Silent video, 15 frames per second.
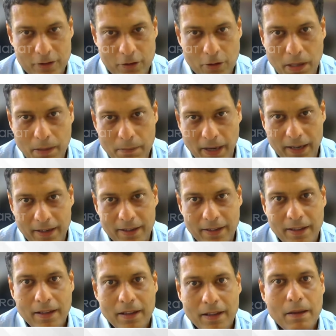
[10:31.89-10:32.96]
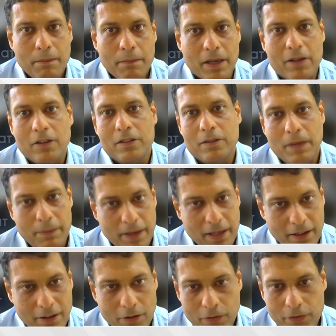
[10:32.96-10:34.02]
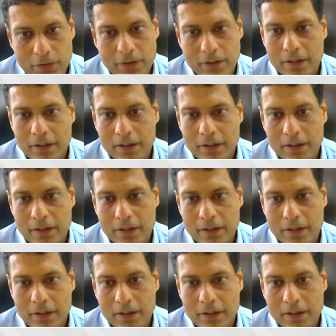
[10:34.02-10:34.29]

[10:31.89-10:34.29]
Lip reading: to be made, because maybe you've